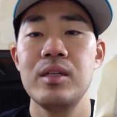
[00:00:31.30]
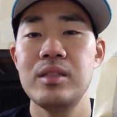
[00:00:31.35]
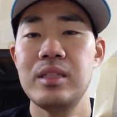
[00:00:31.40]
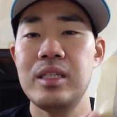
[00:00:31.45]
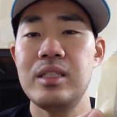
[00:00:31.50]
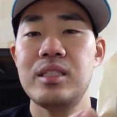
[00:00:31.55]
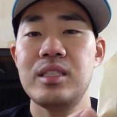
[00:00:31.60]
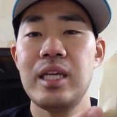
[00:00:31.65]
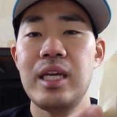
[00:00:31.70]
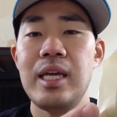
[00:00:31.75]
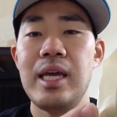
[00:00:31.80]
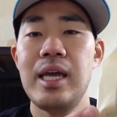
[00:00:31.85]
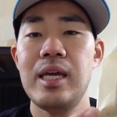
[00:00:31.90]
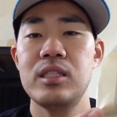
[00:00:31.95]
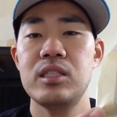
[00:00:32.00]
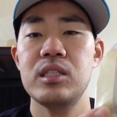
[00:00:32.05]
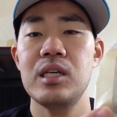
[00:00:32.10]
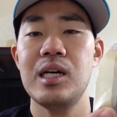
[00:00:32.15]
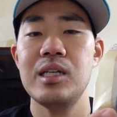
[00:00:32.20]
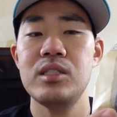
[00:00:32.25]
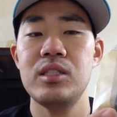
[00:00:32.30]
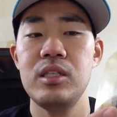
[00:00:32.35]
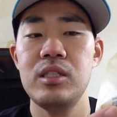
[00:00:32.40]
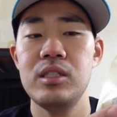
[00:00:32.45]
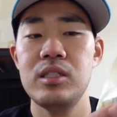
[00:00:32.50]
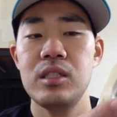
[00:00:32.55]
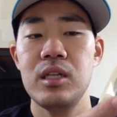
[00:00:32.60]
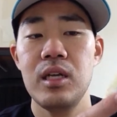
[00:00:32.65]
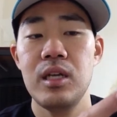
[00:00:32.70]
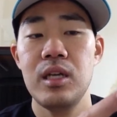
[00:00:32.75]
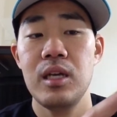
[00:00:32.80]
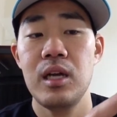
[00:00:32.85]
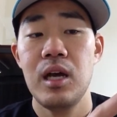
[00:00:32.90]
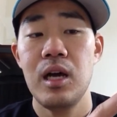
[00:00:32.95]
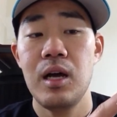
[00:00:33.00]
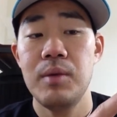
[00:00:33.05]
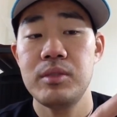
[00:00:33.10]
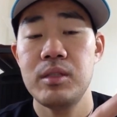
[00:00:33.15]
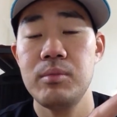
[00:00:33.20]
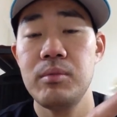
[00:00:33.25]
They say sausage.
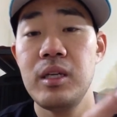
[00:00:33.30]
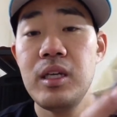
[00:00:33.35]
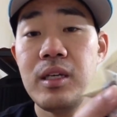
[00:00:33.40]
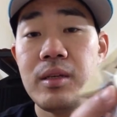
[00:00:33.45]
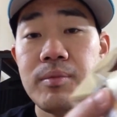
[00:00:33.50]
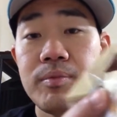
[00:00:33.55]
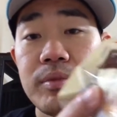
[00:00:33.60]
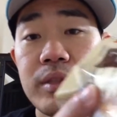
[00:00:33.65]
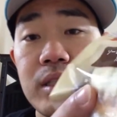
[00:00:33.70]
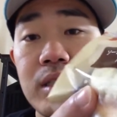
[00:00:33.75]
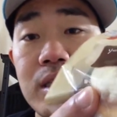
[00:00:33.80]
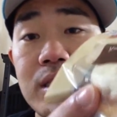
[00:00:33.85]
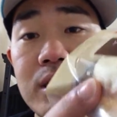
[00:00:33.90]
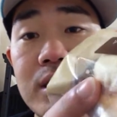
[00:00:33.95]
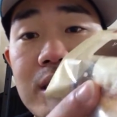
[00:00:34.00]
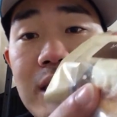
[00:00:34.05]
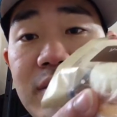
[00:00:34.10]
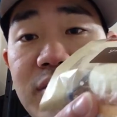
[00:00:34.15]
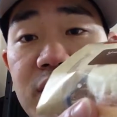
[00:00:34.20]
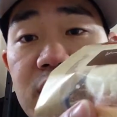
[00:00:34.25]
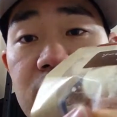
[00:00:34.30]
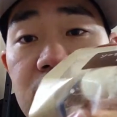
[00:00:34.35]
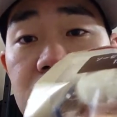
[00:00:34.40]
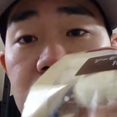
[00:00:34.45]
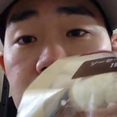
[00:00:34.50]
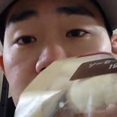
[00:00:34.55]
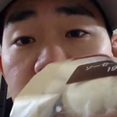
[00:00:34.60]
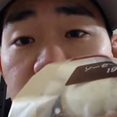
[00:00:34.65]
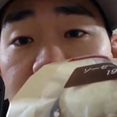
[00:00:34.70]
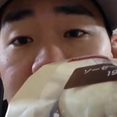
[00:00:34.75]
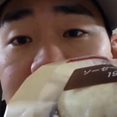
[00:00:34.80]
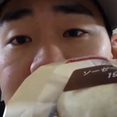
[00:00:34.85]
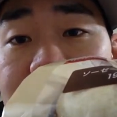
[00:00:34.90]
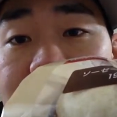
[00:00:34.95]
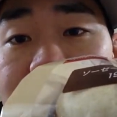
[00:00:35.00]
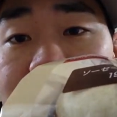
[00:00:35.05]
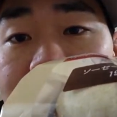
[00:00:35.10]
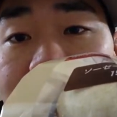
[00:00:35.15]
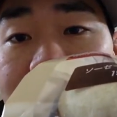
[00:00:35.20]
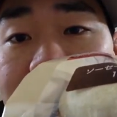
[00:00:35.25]
To me, this definitely looks more like
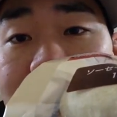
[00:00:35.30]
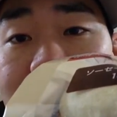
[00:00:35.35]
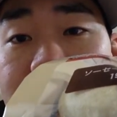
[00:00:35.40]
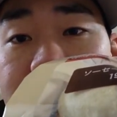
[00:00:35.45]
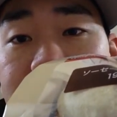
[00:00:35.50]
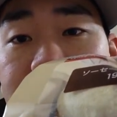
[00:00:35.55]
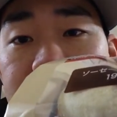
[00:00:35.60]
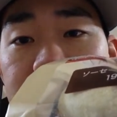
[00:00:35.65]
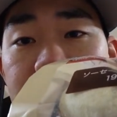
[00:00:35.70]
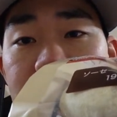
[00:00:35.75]
just ham.